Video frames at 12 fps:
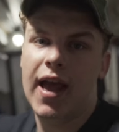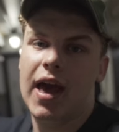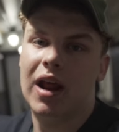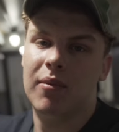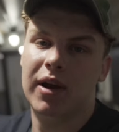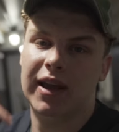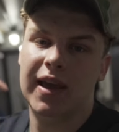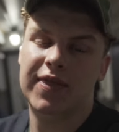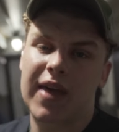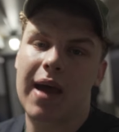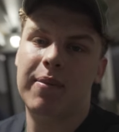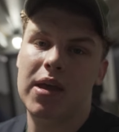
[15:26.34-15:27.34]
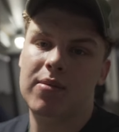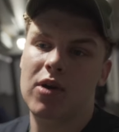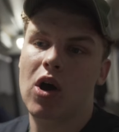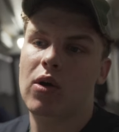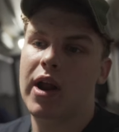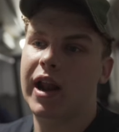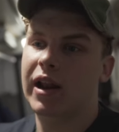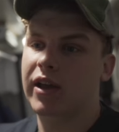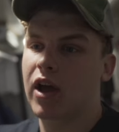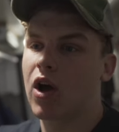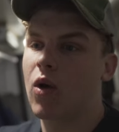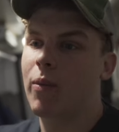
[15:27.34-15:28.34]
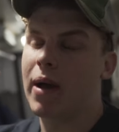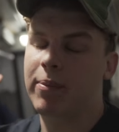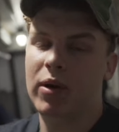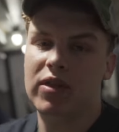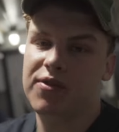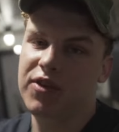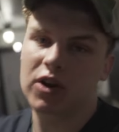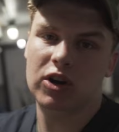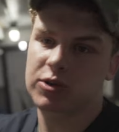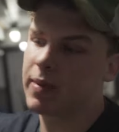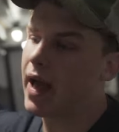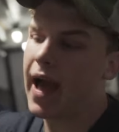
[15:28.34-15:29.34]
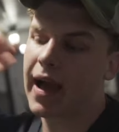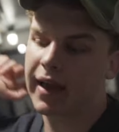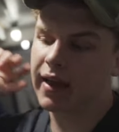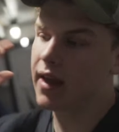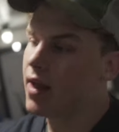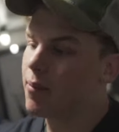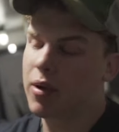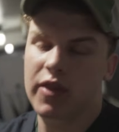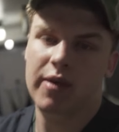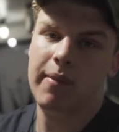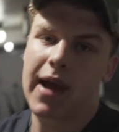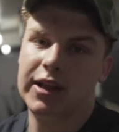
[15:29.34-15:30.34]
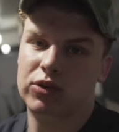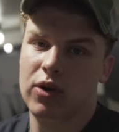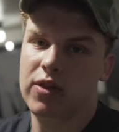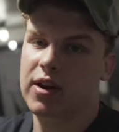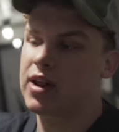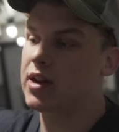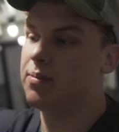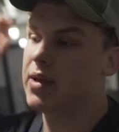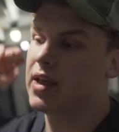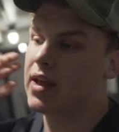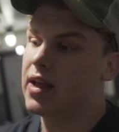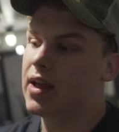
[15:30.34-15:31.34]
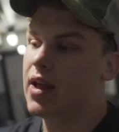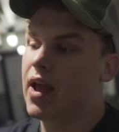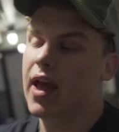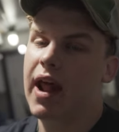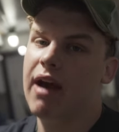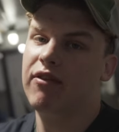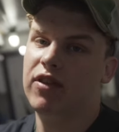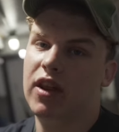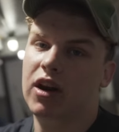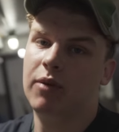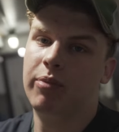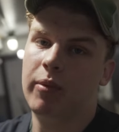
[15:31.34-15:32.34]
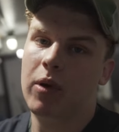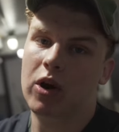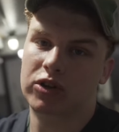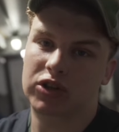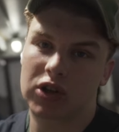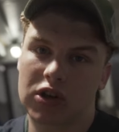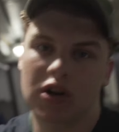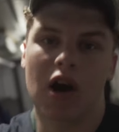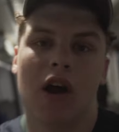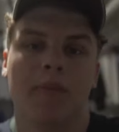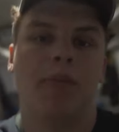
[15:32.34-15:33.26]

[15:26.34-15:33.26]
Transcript: and I'm gonna get that baby all ready to go by putting the feeders back, putting the mats where they need to be, and having the nipple bars turned on